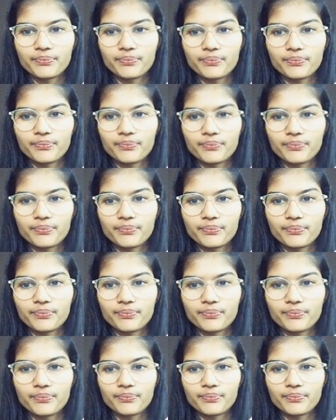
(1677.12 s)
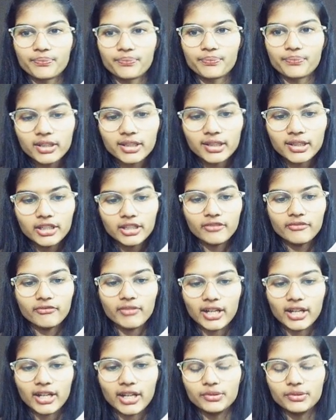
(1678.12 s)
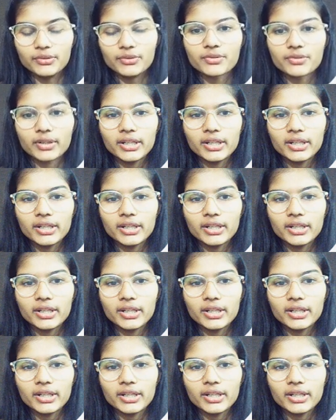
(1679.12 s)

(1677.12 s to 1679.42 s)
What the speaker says: binary tree dot values,